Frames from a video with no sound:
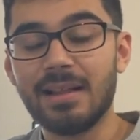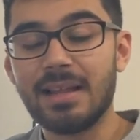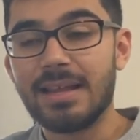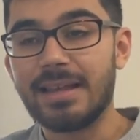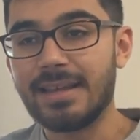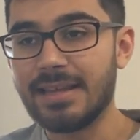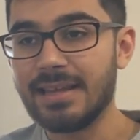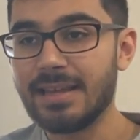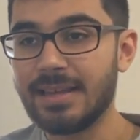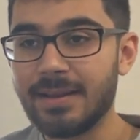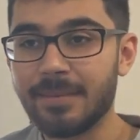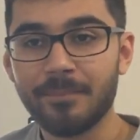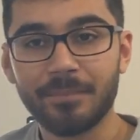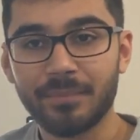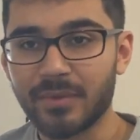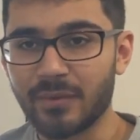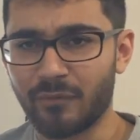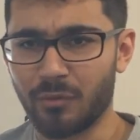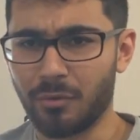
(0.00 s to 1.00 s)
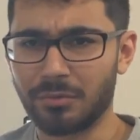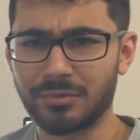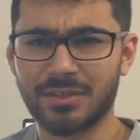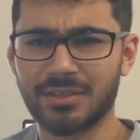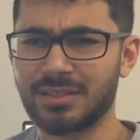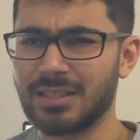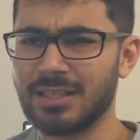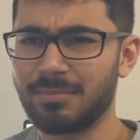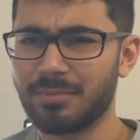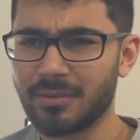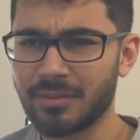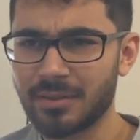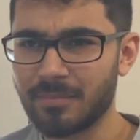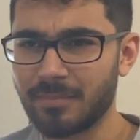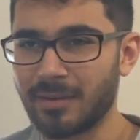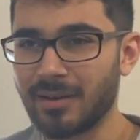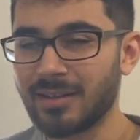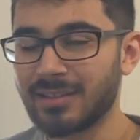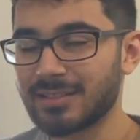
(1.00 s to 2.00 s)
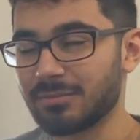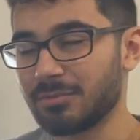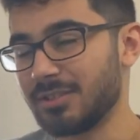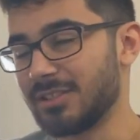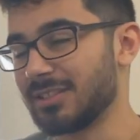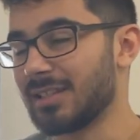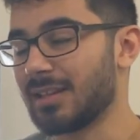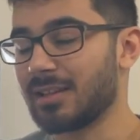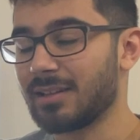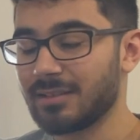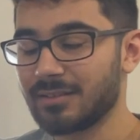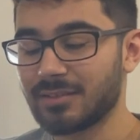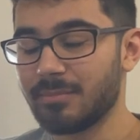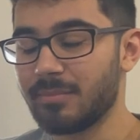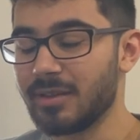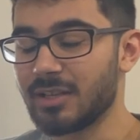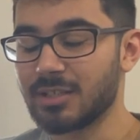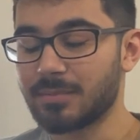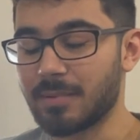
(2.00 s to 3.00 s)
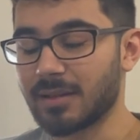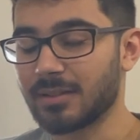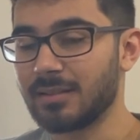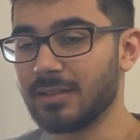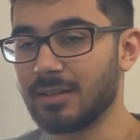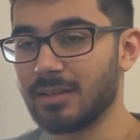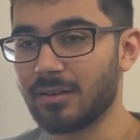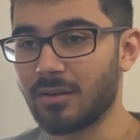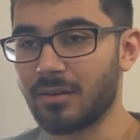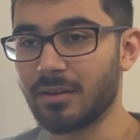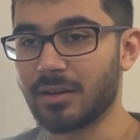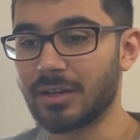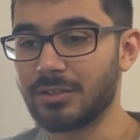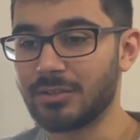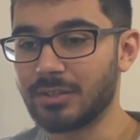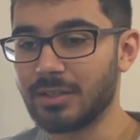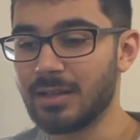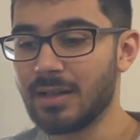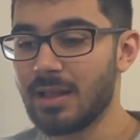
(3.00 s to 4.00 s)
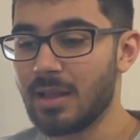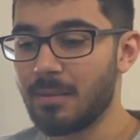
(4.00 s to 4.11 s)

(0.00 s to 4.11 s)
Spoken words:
He falls asleep on the bus, which is like to be expected in the whole country.